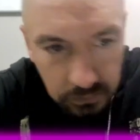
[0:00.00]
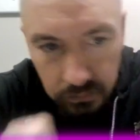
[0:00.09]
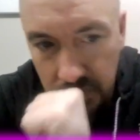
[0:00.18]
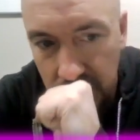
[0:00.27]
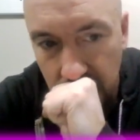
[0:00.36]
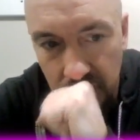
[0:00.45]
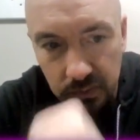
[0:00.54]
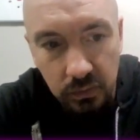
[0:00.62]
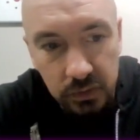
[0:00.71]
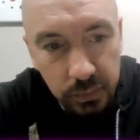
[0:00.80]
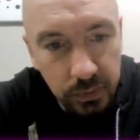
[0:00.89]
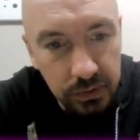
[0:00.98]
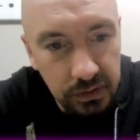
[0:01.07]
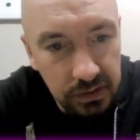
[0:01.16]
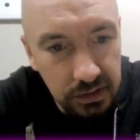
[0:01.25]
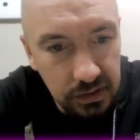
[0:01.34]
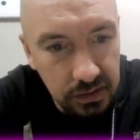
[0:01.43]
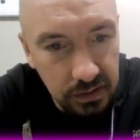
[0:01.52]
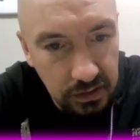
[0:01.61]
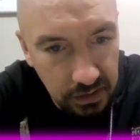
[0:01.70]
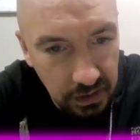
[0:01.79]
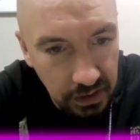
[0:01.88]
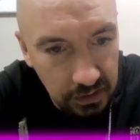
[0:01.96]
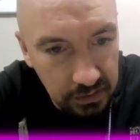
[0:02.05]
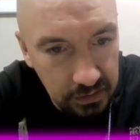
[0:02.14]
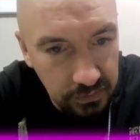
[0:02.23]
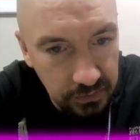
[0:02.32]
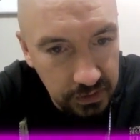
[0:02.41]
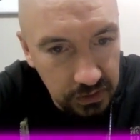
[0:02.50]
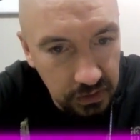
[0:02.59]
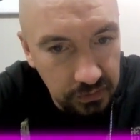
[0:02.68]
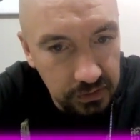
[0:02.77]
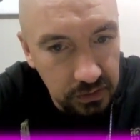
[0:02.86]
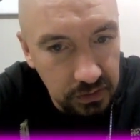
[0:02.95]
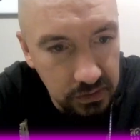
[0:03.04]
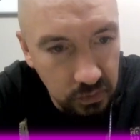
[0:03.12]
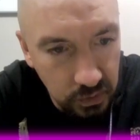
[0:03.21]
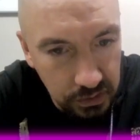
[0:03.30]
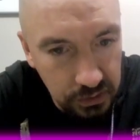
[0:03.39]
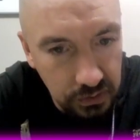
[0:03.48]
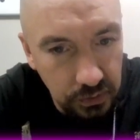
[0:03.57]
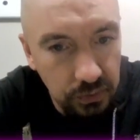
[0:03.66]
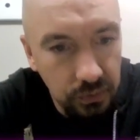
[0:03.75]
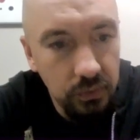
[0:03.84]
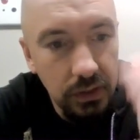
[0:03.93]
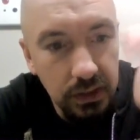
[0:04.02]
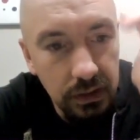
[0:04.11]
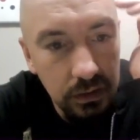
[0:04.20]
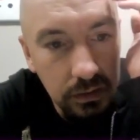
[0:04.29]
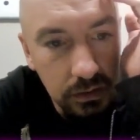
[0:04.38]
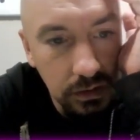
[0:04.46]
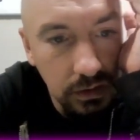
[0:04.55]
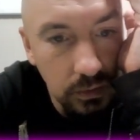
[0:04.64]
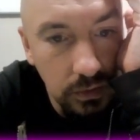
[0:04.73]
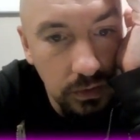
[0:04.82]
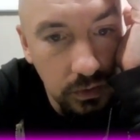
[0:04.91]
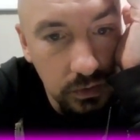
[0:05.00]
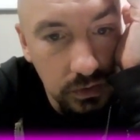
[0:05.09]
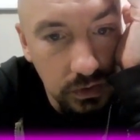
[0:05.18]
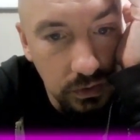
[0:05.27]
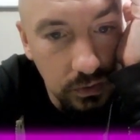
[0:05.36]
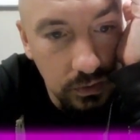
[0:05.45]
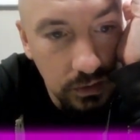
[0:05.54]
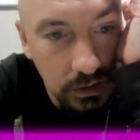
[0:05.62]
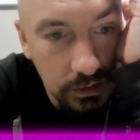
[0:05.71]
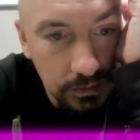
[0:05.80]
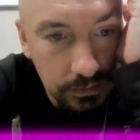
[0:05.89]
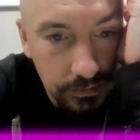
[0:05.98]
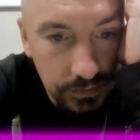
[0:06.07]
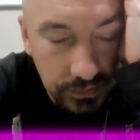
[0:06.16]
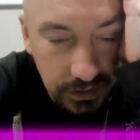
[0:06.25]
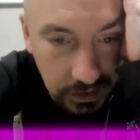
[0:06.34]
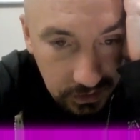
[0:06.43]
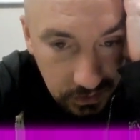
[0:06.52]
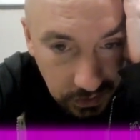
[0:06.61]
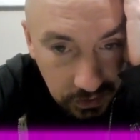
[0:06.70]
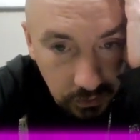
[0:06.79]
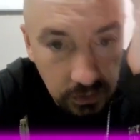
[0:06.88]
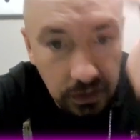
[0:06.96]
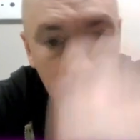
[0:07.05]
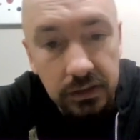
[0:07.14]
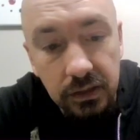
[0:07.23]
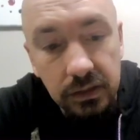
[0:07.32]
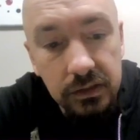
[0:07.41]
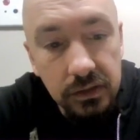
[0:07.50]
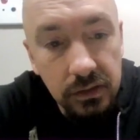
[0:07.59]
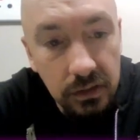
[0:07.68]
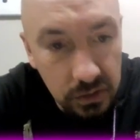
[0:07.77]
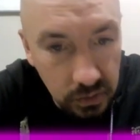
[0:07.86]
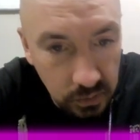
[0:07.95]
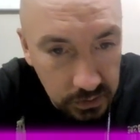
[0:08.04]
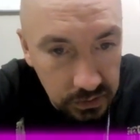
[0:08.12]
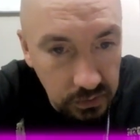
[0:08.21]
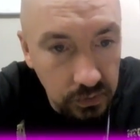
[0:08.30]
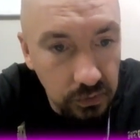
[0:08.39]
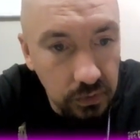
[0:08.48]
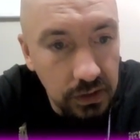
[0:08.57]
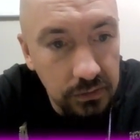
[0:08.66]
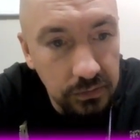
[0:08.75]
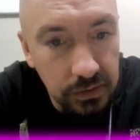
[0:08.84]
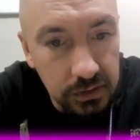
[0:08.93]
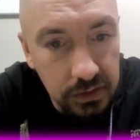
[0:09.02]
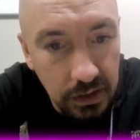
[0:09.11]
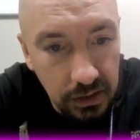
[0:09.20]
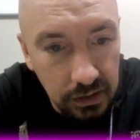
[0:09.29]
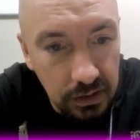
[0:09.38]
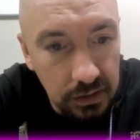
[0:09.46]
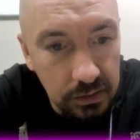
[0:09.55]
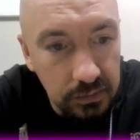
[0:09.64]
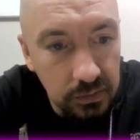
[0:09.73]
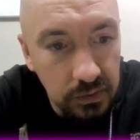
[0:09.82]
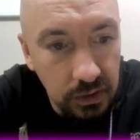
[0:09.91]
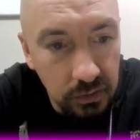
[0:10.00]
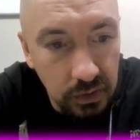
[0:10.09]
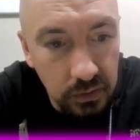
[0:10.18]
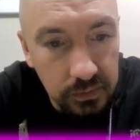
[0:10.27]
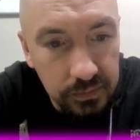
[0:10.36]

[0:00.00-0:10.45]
Excuse me, which puts that to finish off. So it's a 1, 2, 3 to go with those two. Which I don't like. Then this is also a 1, 2, 3 to finish that column, that row.